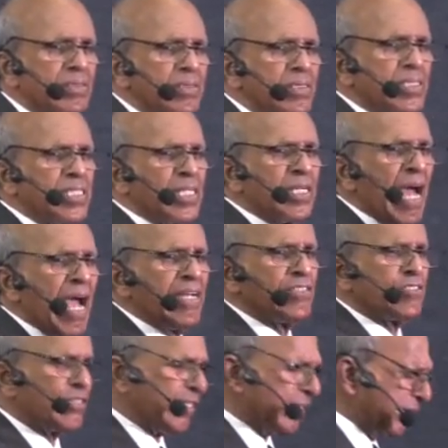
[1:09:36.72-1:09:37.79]
Sister
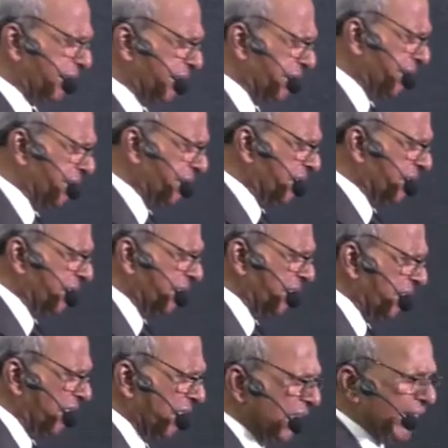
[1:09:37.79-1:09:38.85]
Gayatri,
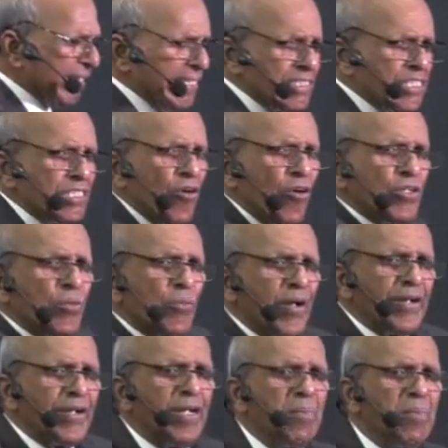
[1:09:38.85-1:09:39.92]
let us not
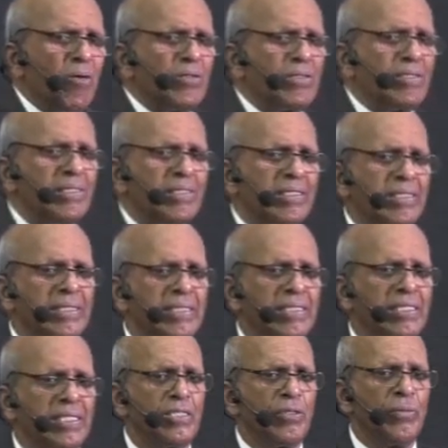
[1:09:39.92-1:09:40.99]
worry about the
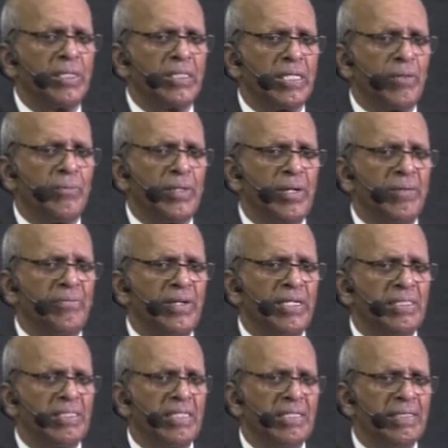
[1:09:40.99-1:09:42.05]
situation we are
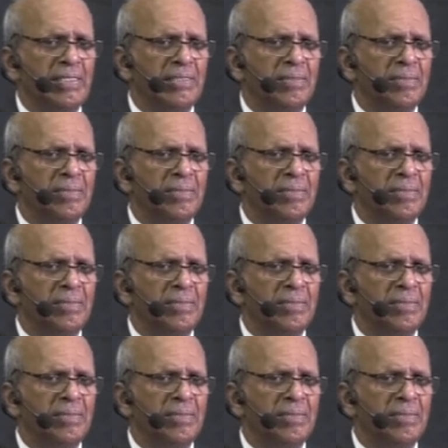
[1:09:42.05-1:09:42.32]
facing.